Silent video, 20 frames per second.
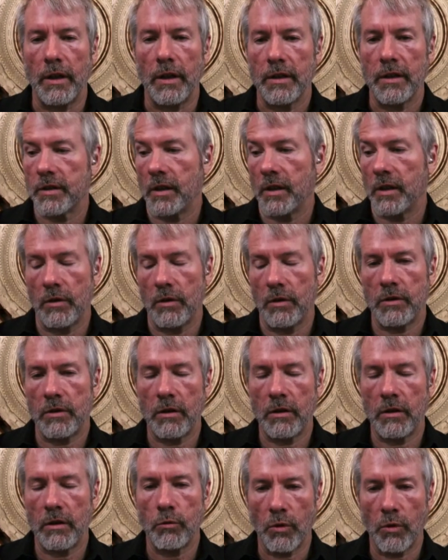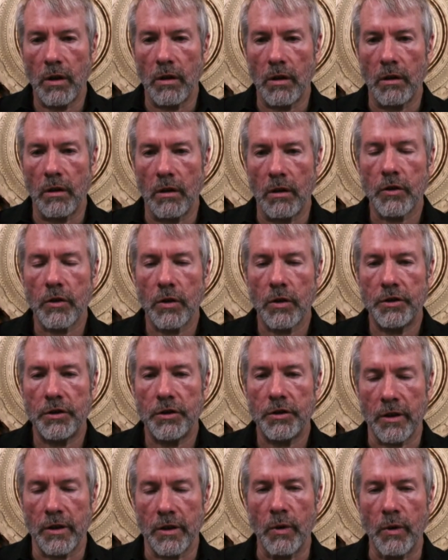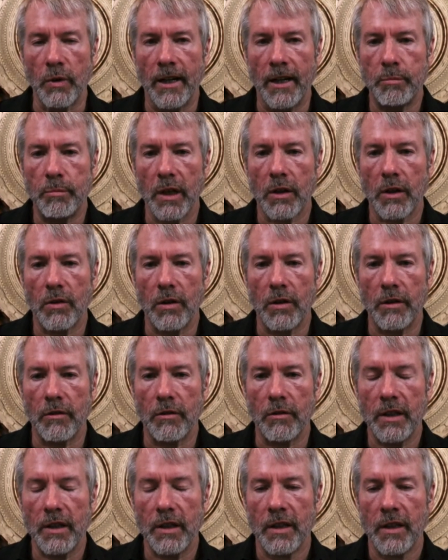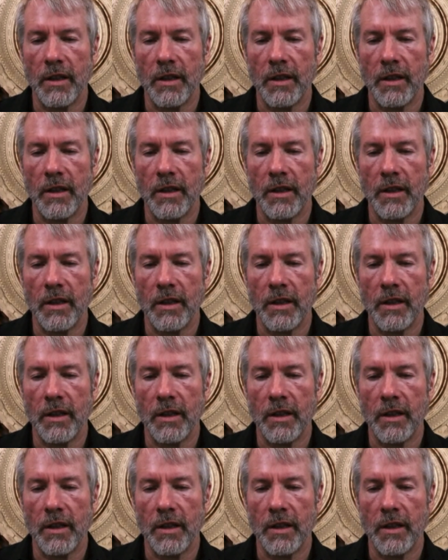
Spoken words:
He's like, well, totally wrong. Of course you can rent out Bitcoin, right?